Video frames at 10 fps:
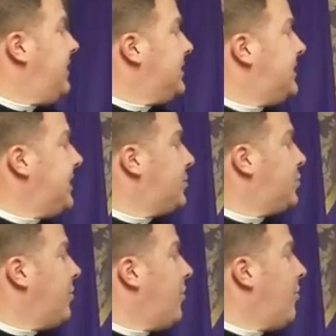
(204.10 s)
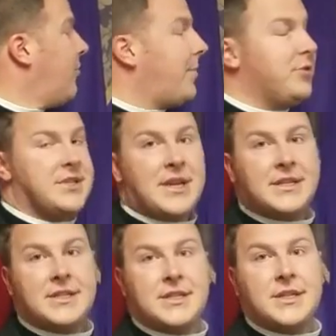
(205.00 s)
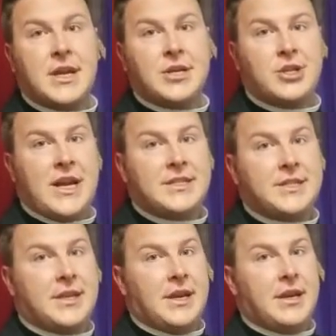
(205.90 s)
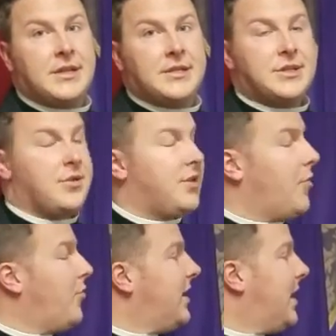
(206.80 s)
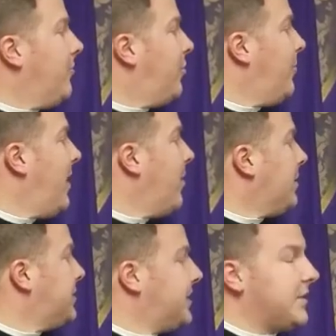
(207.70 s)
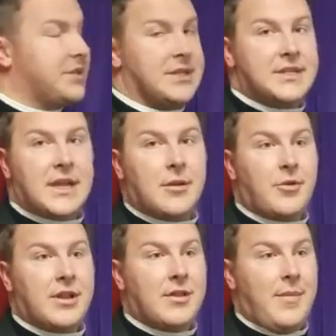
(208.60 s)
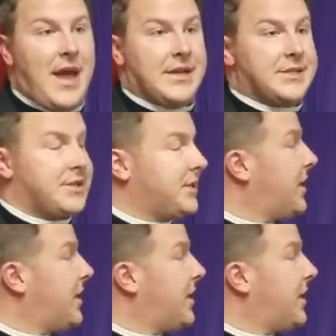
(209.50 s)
the cincture represents chastity, so that we can prepare ourselves to celebrate the Mass.